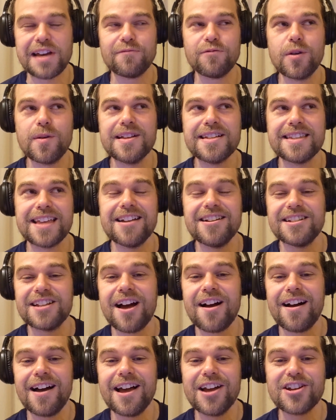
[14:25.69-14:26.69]
it ruins the
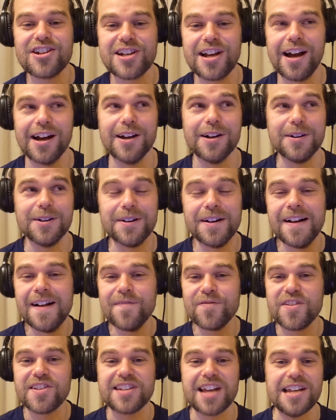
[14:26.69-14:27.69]
entire show
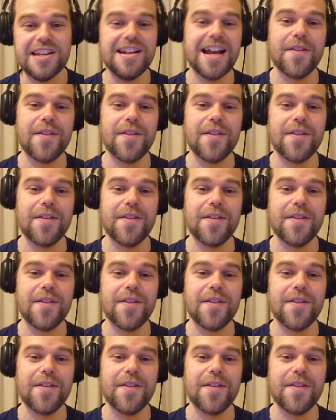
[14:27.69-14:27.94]
to say you